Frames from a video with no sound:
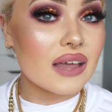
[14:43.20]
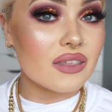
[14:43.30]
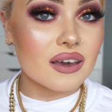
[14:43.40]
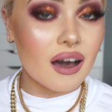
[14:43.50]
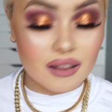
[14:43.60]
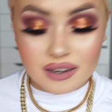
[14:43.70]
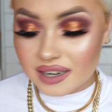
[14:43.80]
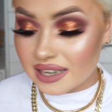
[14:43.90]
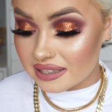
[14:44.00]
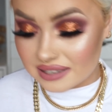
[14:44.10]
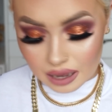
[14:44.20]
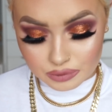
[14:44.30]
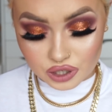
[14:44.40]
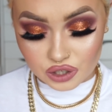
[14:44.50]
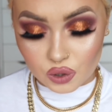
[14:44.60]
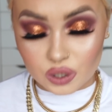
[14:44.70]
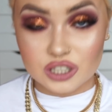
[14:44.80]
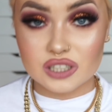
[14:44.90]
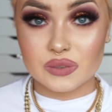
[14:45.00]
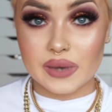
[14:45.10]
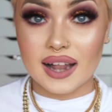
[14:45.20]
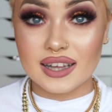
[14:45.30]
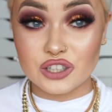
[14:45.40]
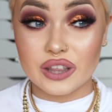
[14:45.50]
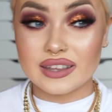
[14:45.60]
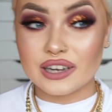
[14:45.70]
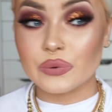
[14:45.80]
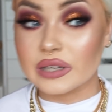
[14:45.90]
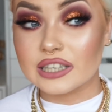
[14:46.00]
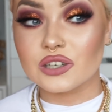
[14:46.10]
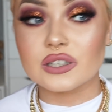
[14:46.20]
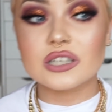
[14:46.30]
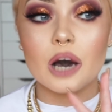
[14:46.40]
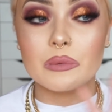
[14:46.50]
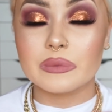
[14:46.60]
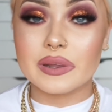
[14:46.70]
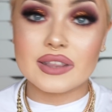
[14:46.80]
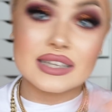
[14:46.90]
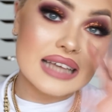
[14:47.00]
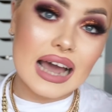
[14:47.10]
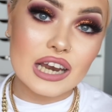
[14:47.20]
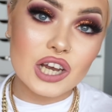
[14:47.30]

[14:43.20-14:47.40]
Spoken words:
The color is absolutely gorgeous as well. I do think it really does complement this eye